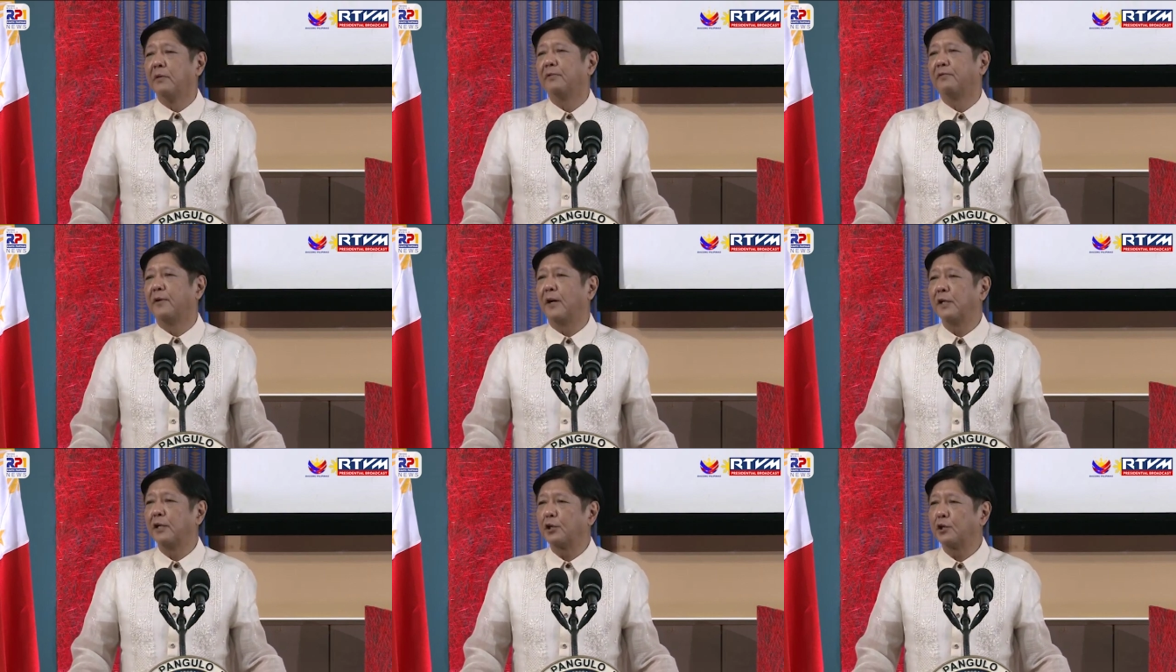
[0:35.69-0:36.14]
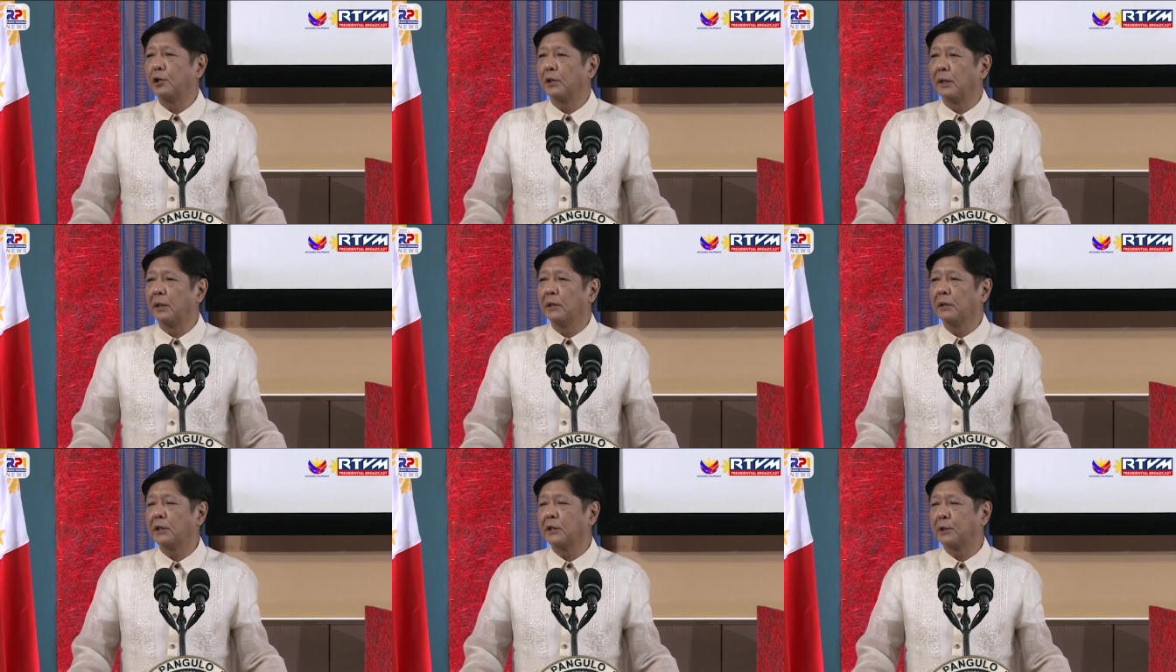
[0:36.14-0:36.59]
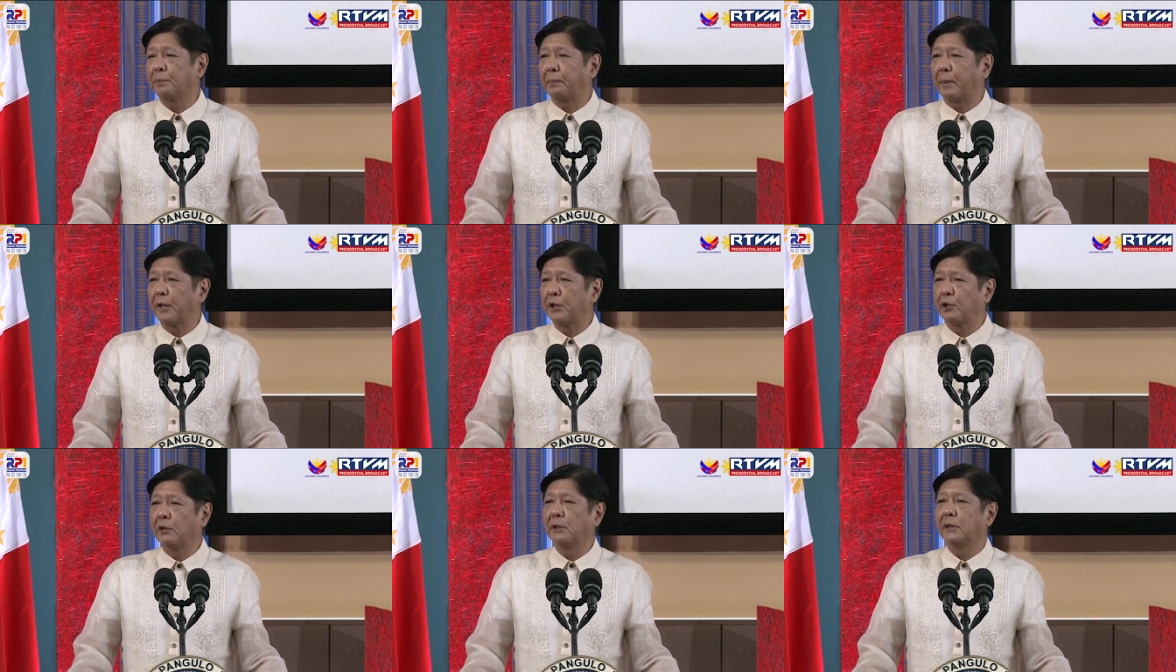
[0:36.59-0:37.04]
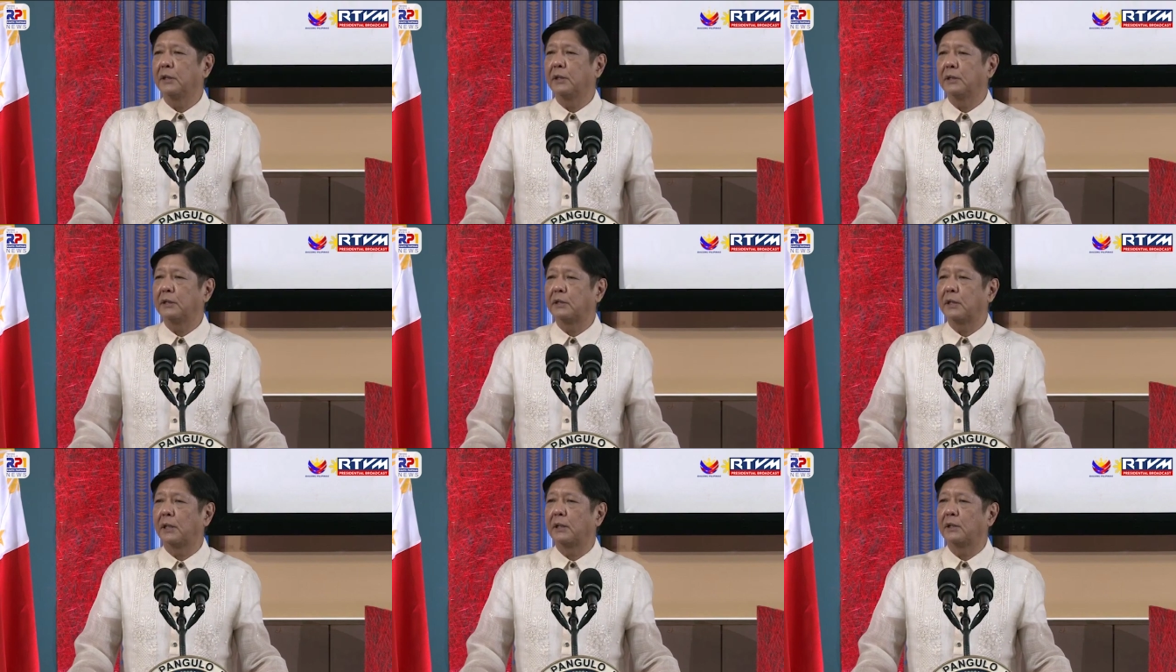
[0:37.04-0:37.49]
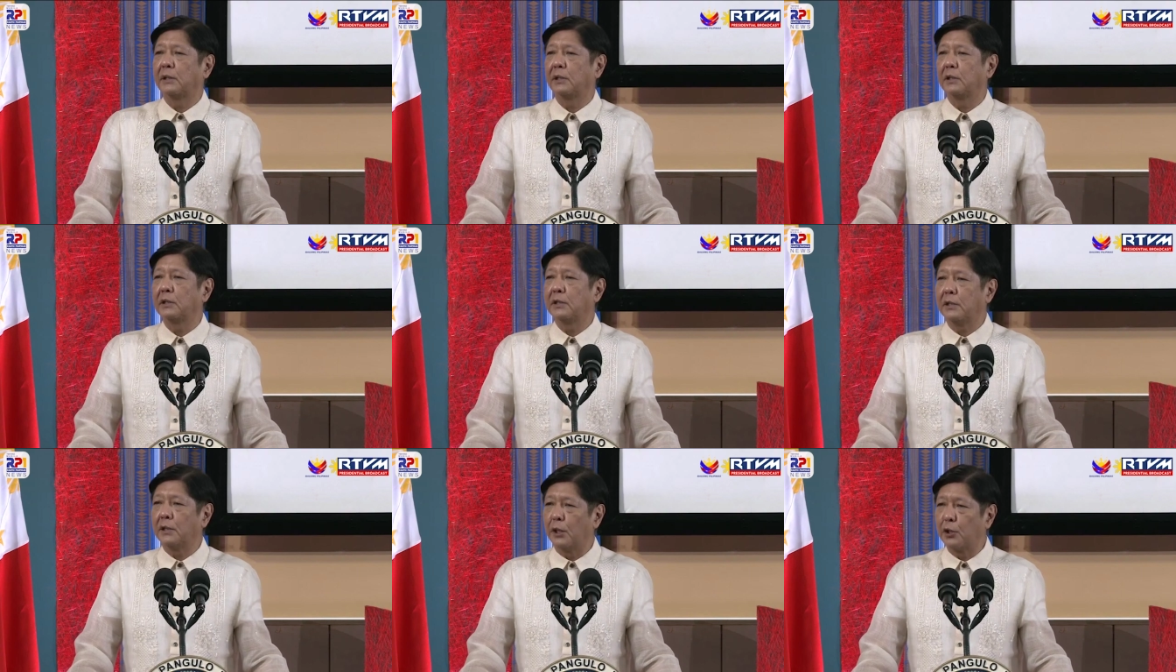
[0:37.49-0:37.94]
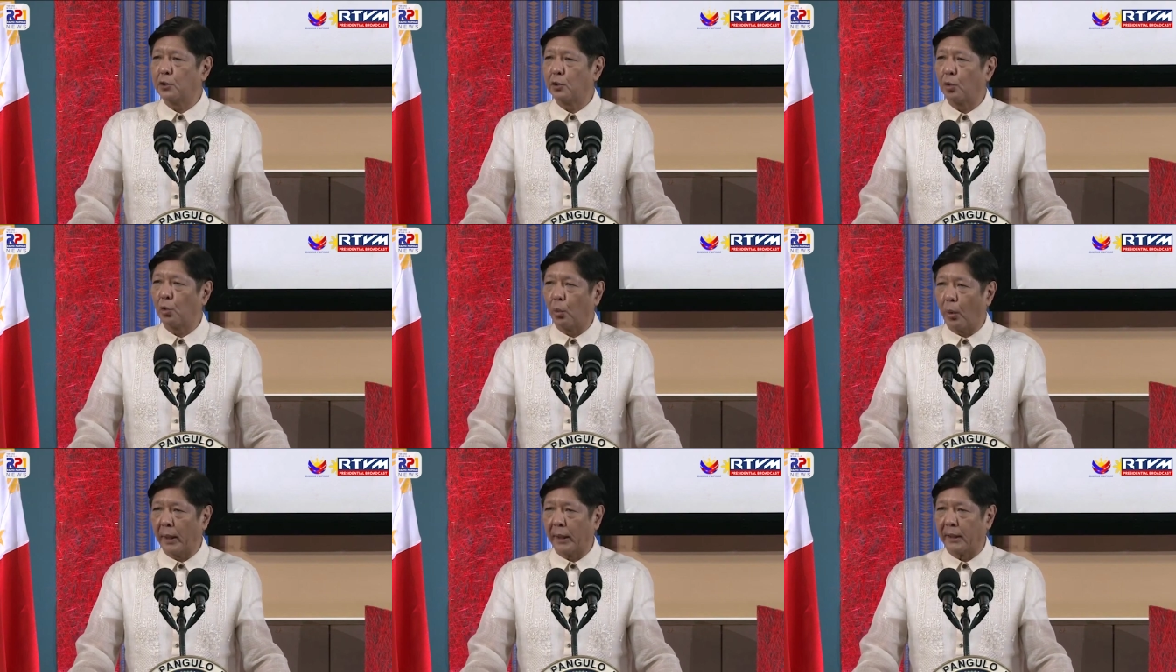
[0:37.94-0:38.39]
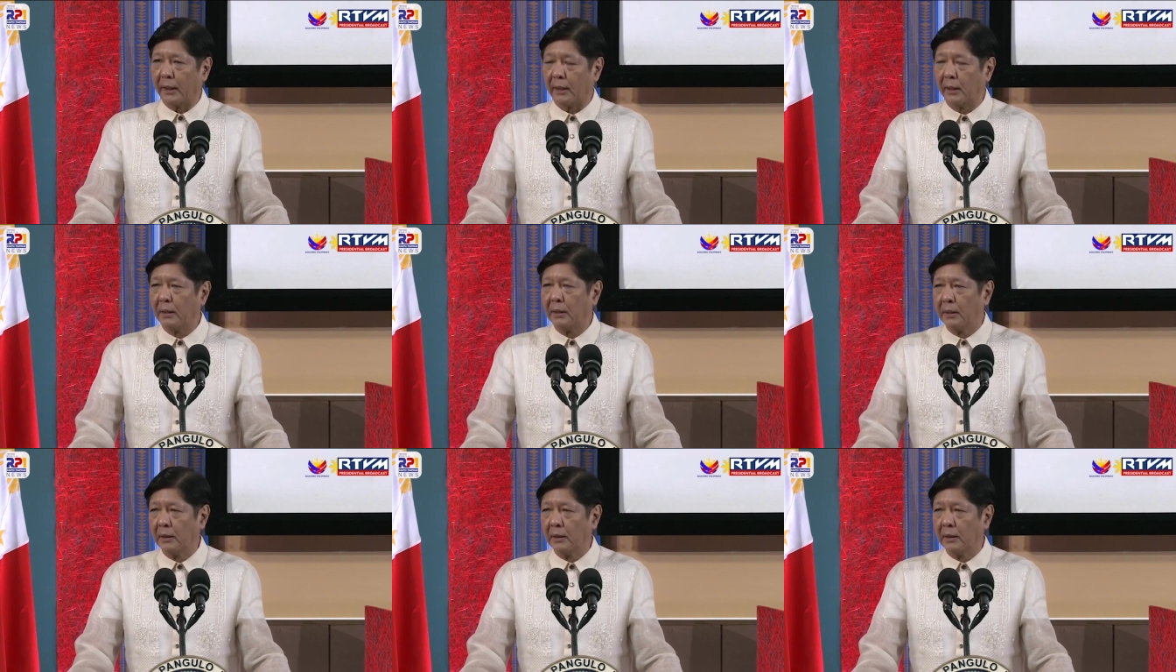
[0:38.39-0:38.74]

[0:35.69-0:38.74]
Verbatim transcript: functional specialty centers nationwide,